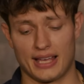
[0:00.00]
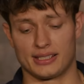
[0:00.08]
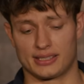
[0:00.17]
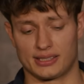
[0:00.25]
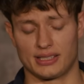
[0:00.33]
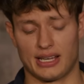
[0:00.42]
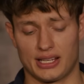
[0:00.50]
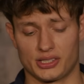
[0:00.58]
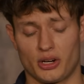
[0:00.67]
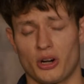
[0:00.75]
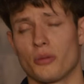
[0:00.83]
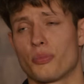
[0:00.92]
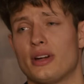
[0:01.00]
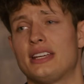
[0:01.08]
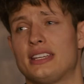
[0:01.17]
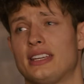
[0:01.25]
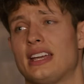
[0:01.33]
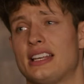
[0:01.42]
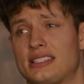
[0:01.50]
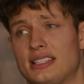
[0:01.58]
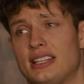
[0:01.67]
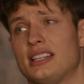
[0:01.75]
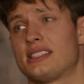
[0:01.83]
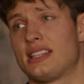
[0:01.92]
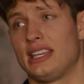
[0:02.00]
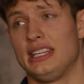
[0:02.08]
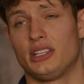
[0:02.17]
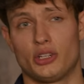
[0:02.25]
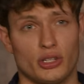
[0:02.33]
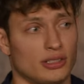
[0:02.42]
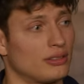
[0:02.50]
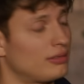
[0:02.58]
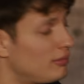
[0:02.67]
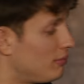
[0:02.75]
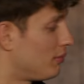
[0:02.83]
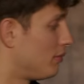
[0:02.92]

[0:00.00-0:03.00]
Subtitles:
And as heartbreaking as it is that he couldn't